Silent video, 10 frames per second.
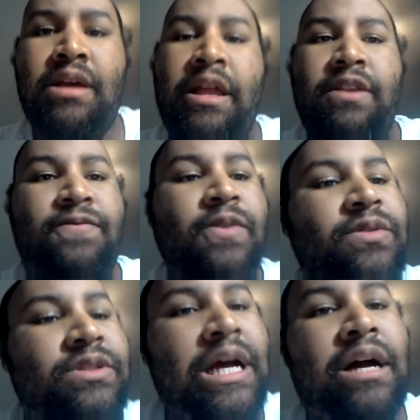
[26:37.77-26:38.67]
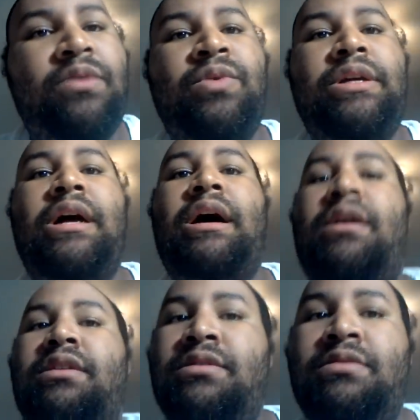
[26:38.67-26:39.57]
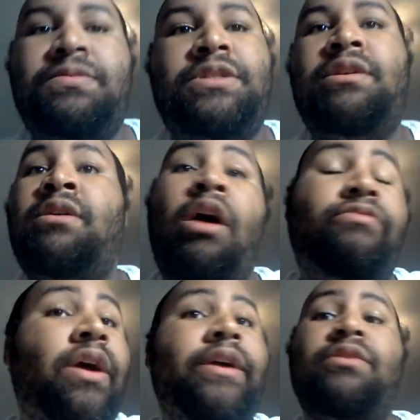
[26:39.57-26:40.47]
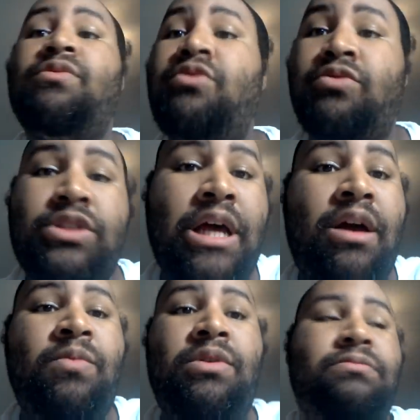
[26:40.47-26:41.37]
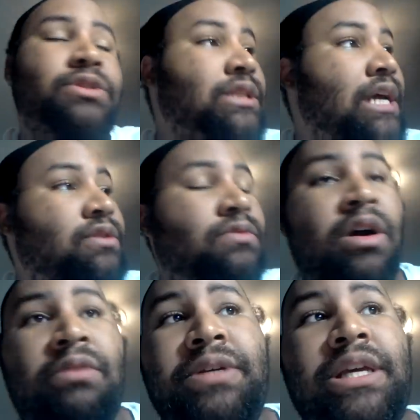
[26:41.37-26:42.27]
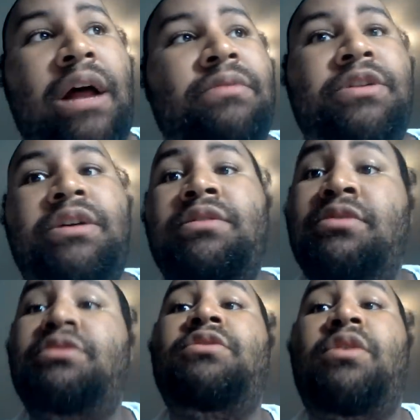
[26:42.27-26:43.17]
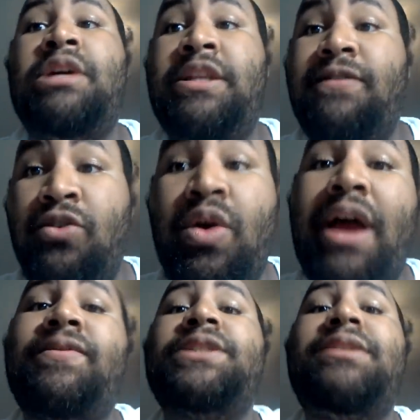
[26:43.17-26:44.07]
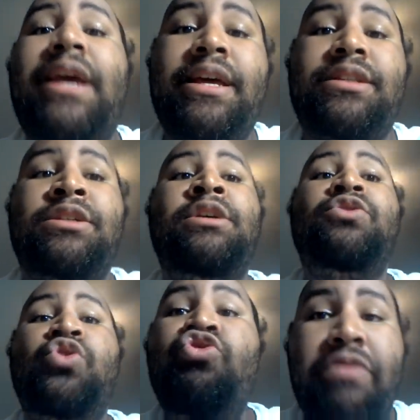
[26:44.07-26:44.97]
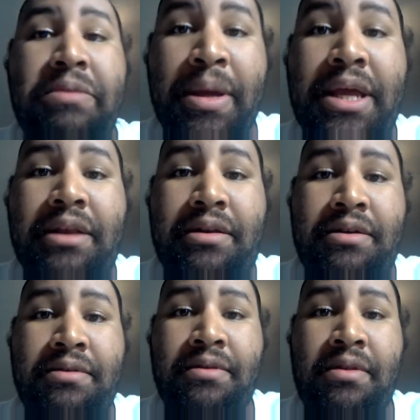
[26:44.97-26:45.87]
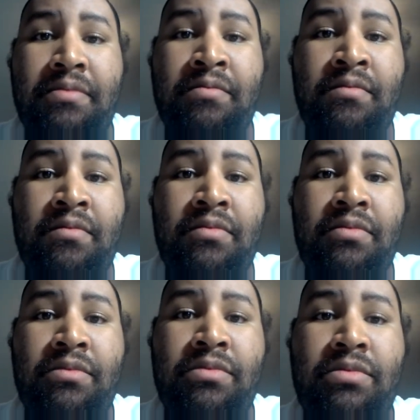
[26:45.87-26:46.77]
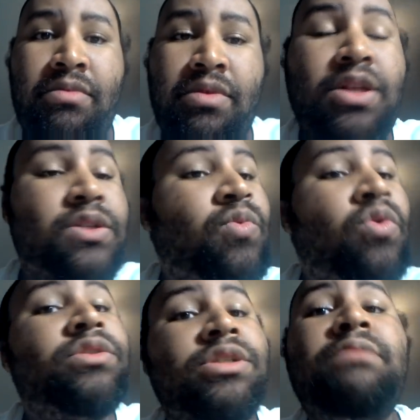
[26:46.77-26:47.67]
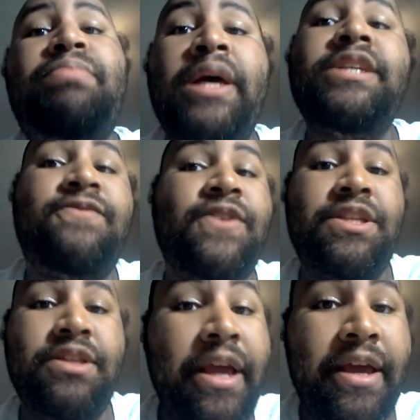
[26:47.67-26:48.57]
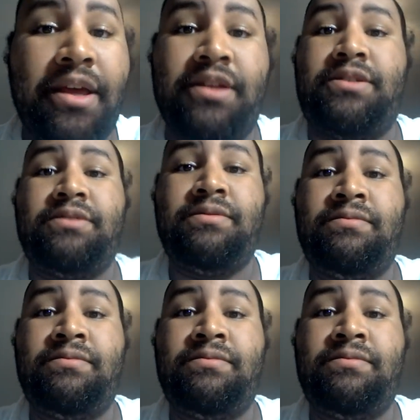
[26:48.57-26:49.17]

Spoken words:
And if you sided with God, you know what I'm saying, all right, you're going to side with him. It's like you helped get out the, you know, and you have a chance to repent. This war took place for years.